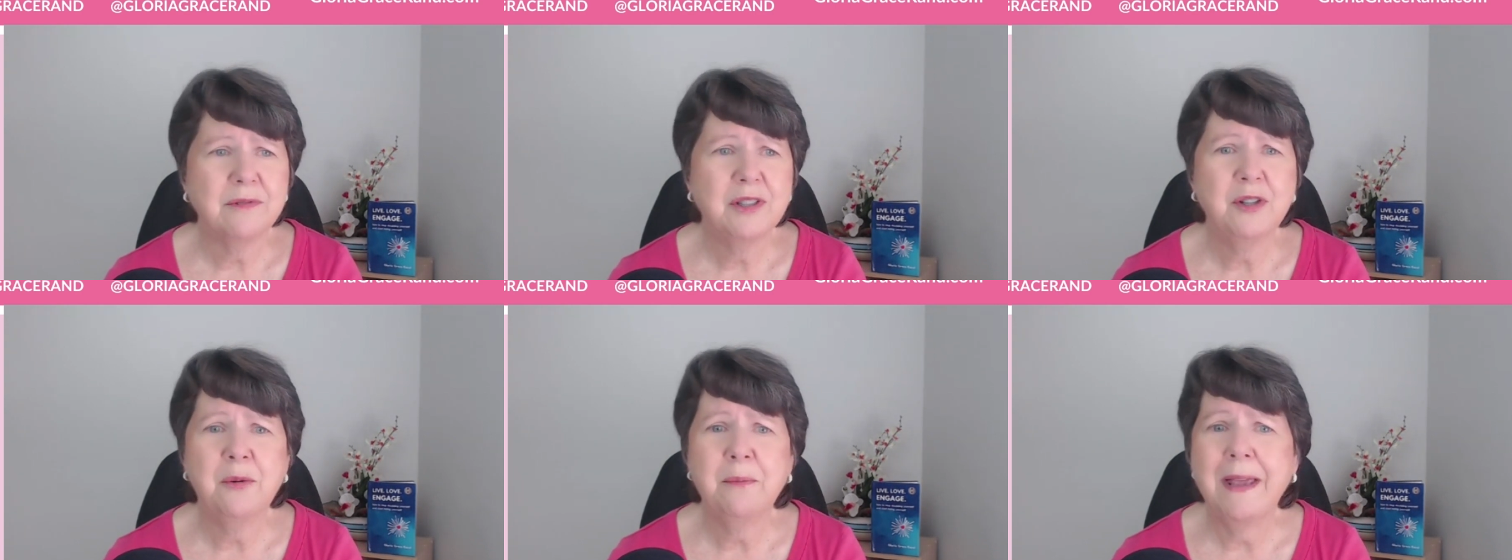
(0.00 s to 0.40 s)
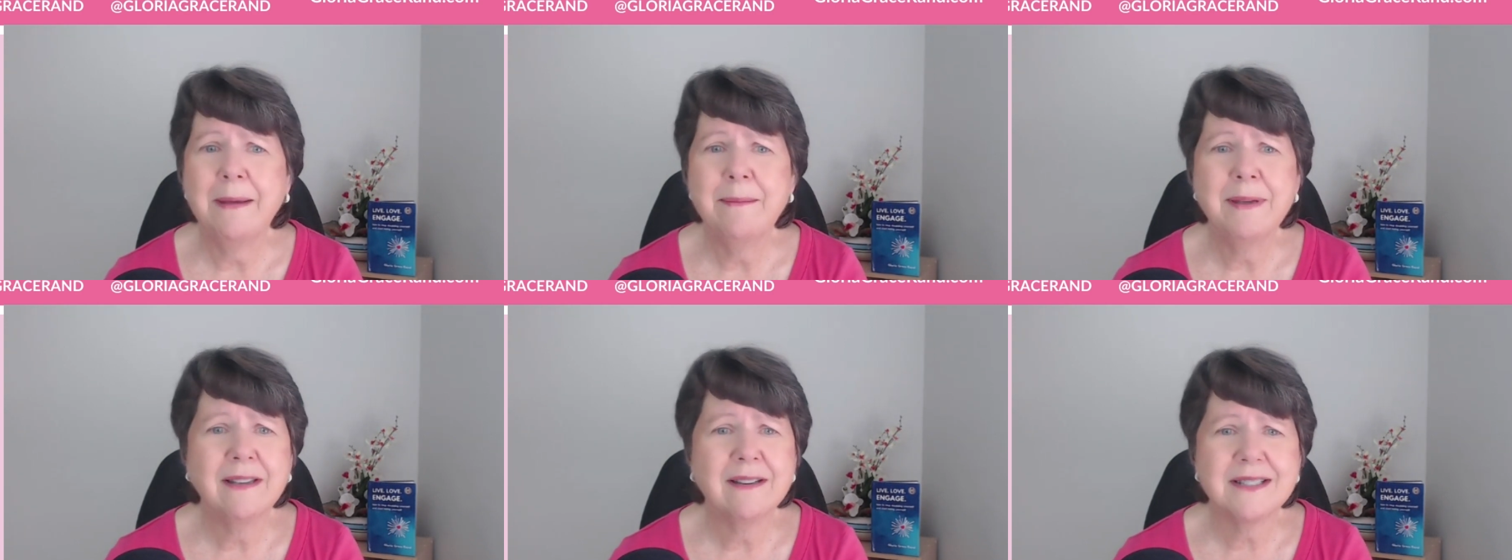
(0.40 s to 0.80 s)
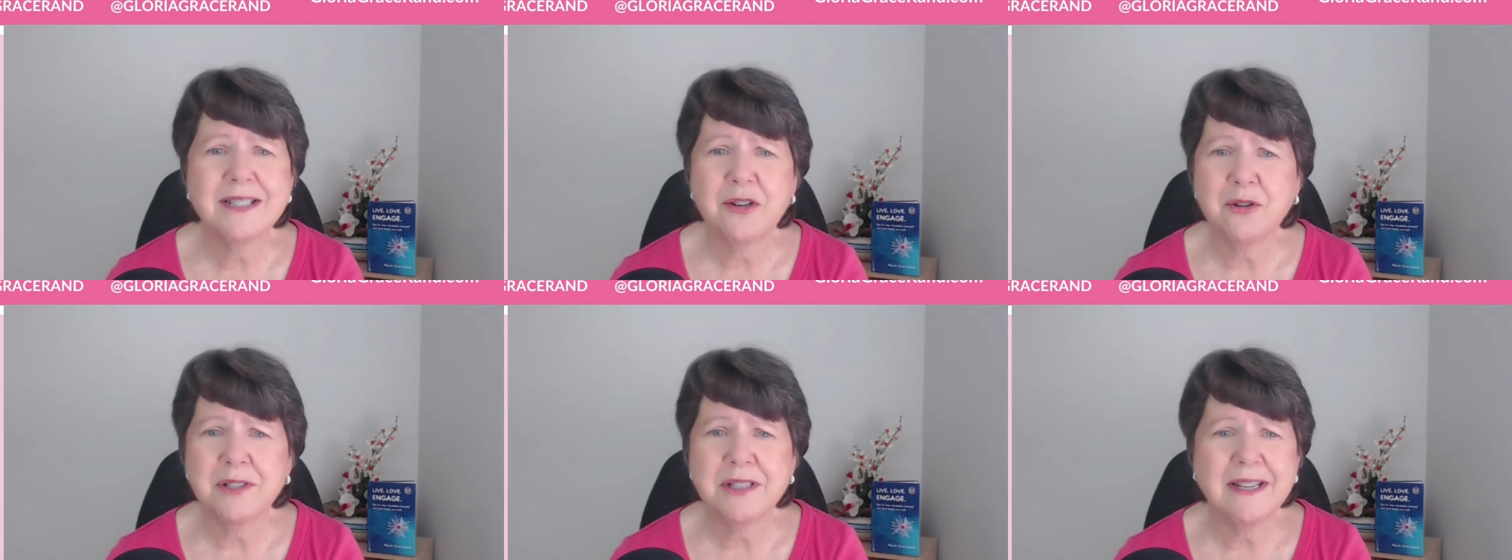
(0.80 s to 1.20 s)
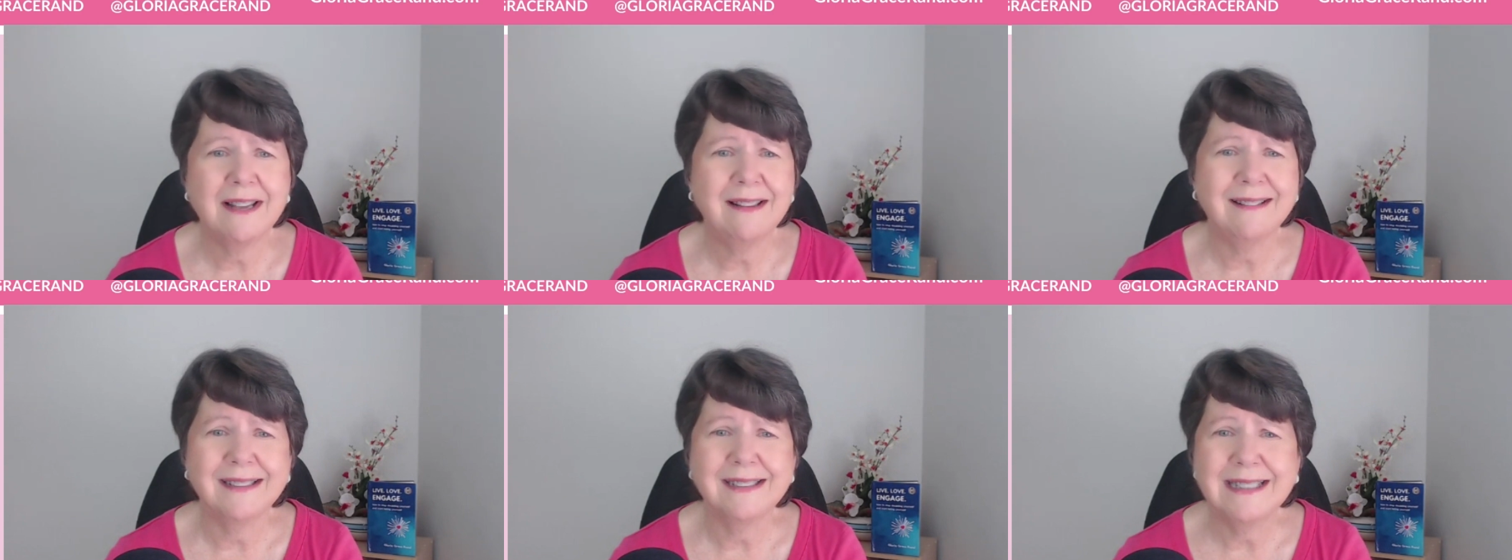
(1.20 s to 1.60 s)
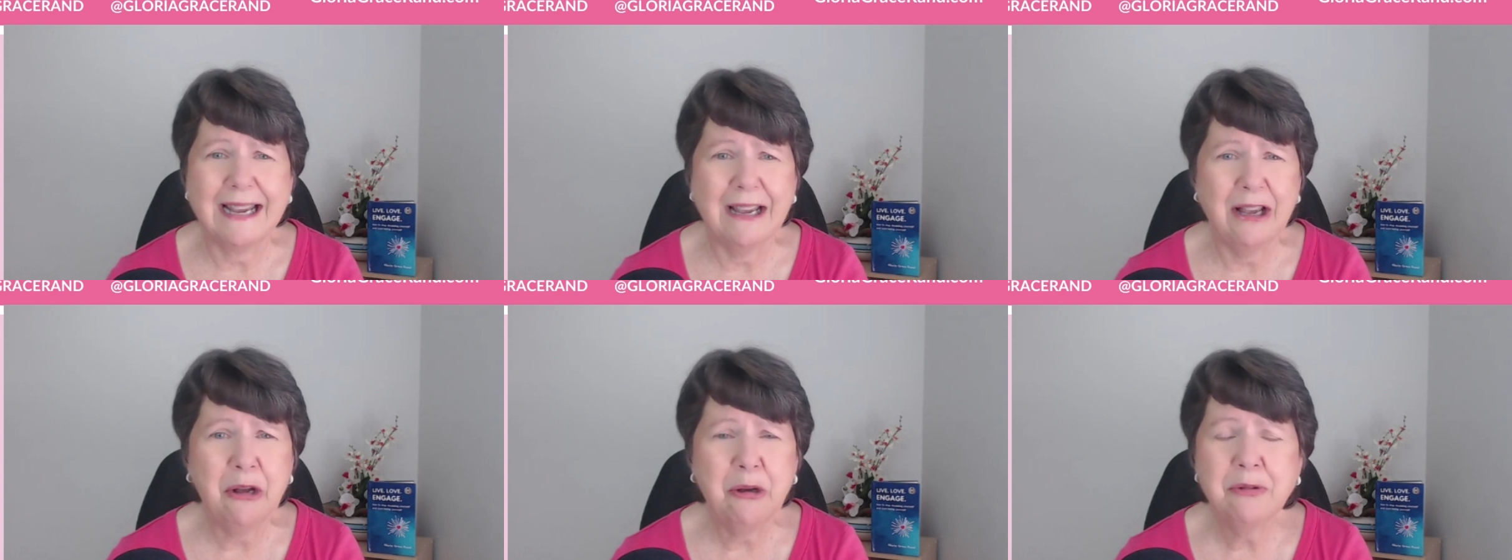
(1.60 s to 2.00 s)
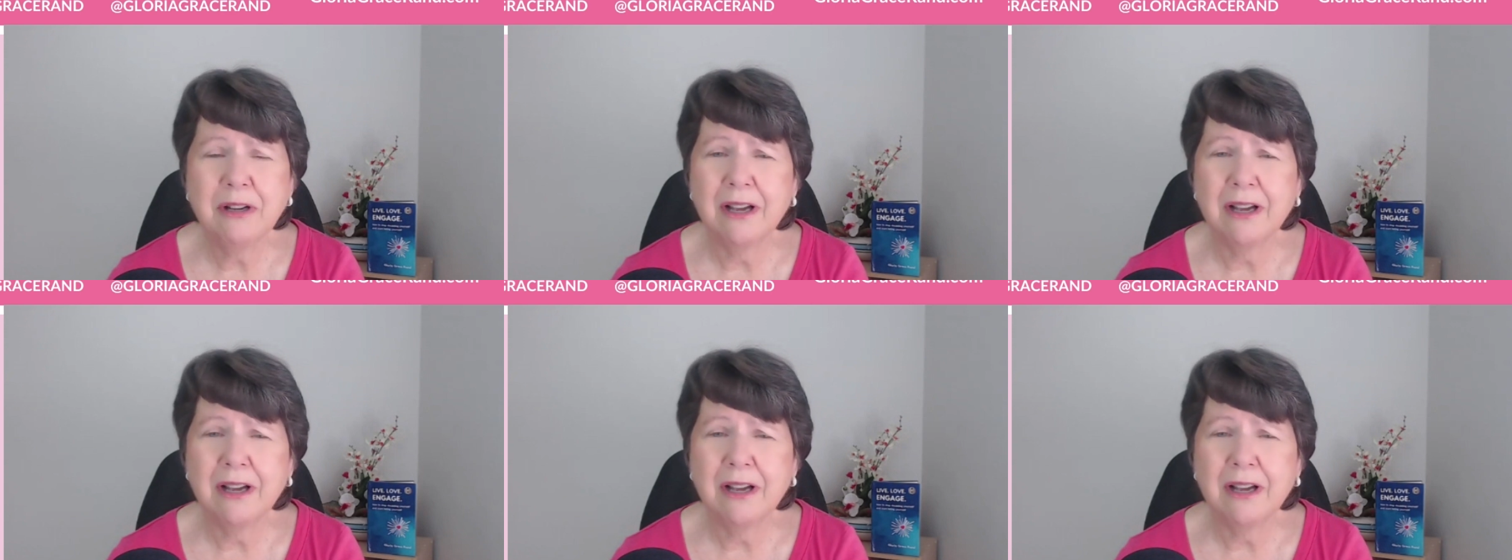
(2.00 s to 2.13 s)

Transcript: maybe going to start settling down,